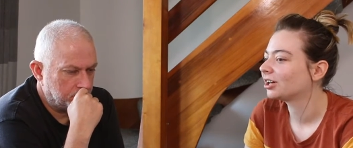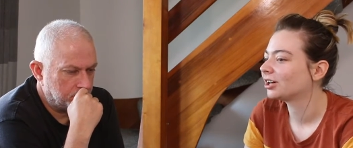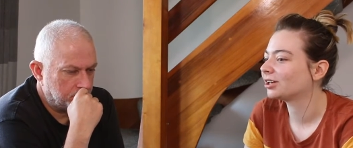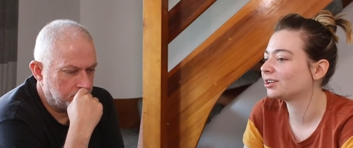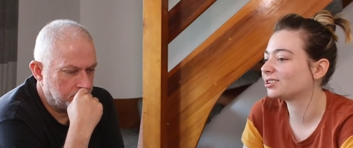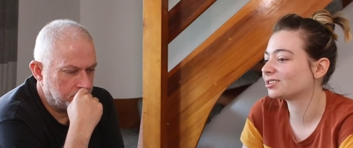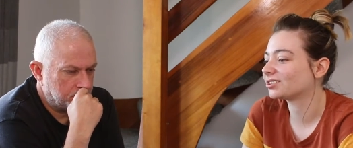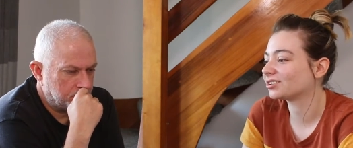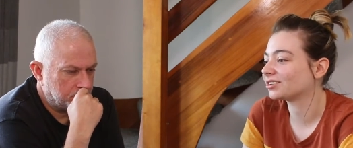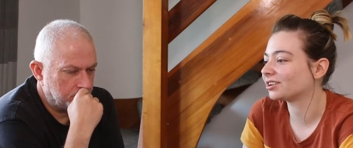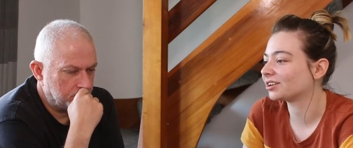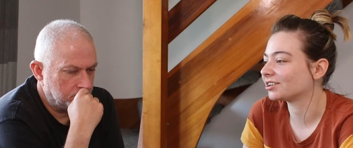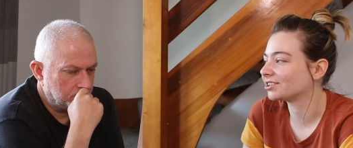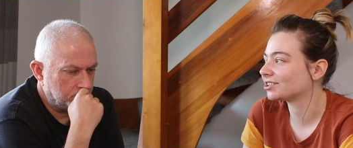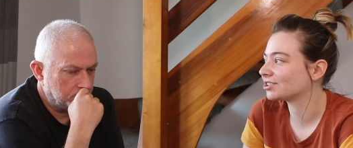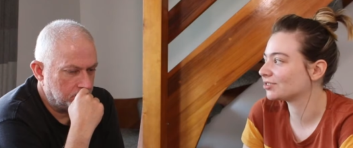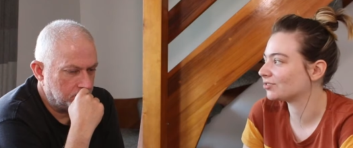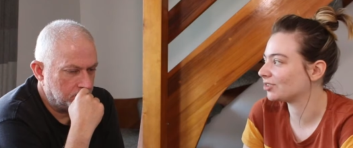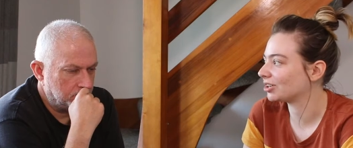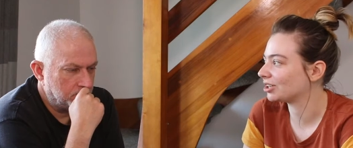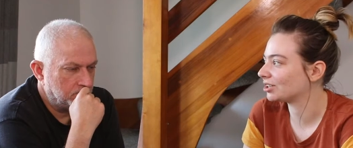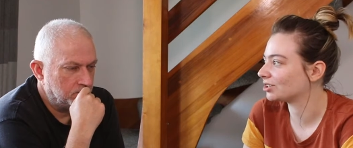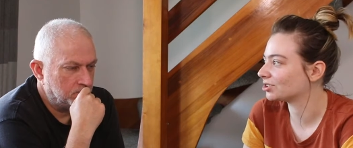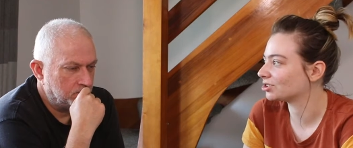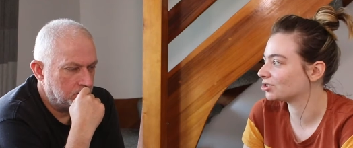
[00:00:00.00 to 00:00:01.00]
Speaker 1: And it's a nice
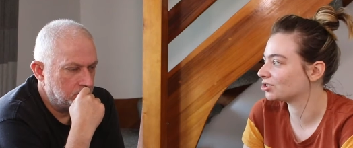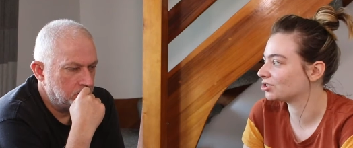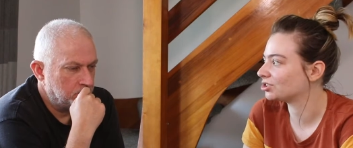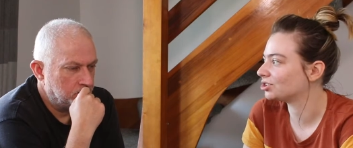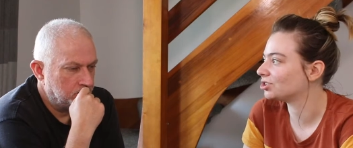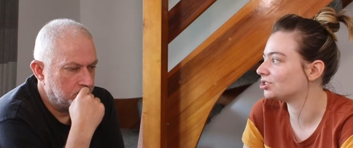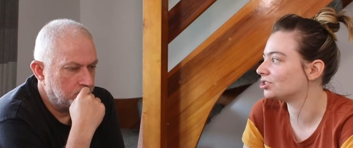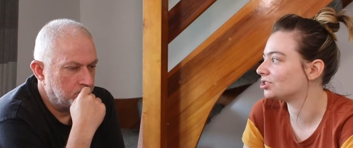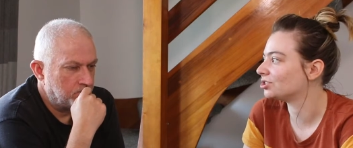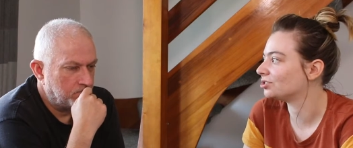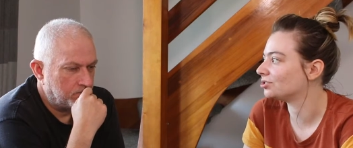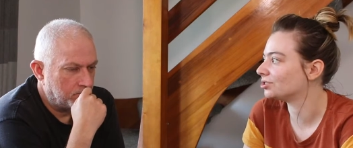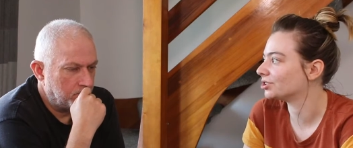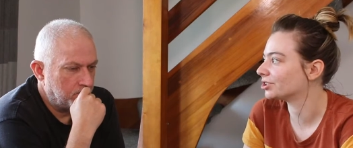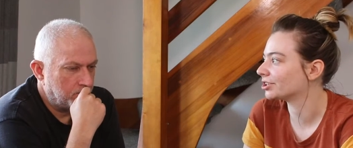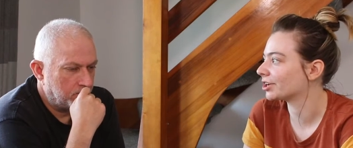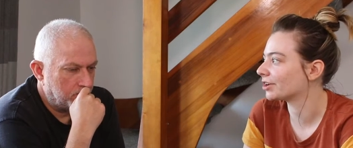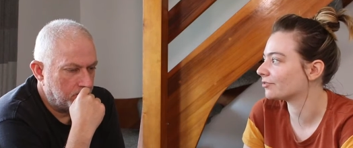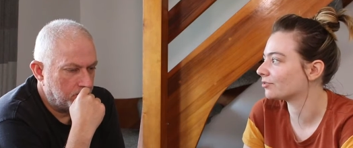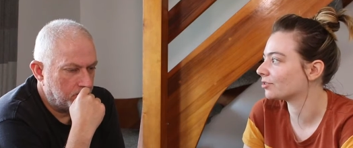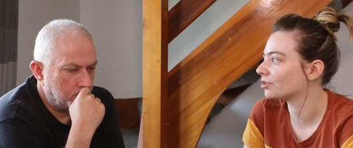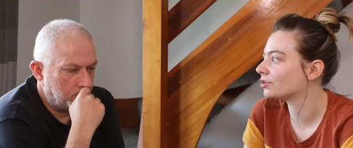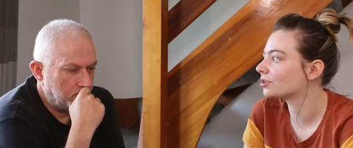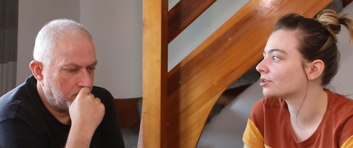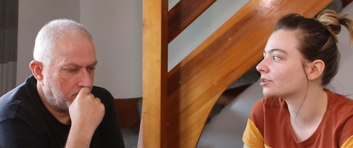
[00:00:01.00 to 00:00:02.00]
thing to do
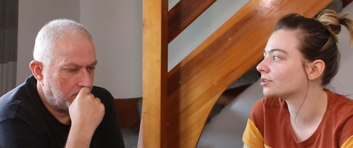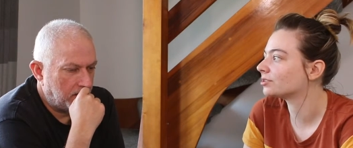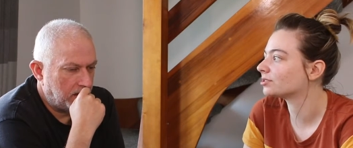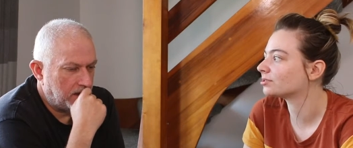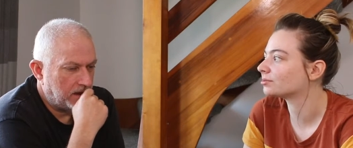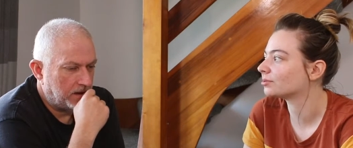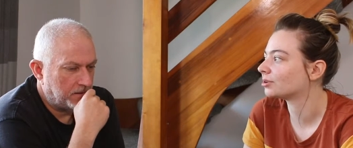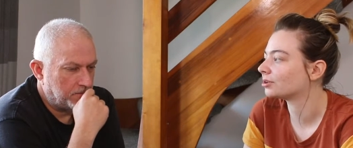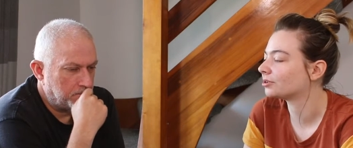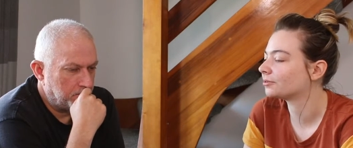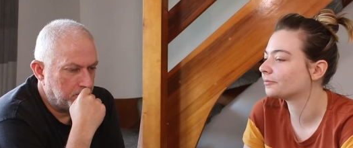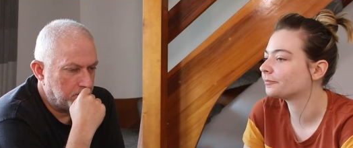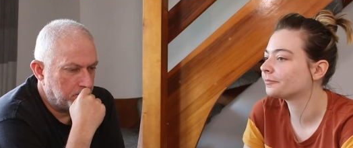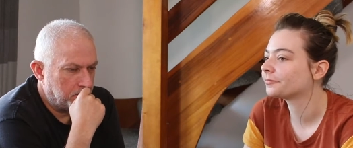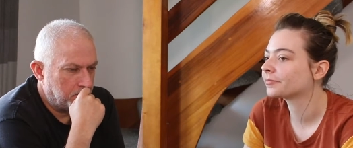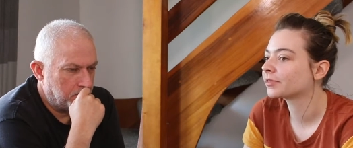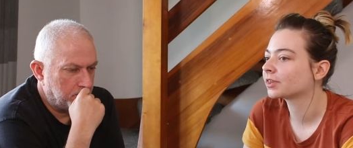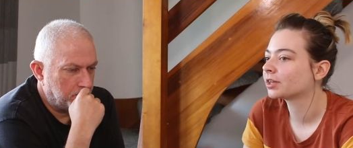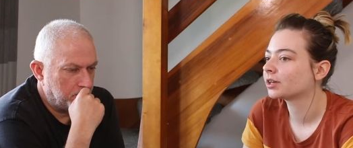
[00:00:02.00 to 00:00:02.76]
together as yeah. well.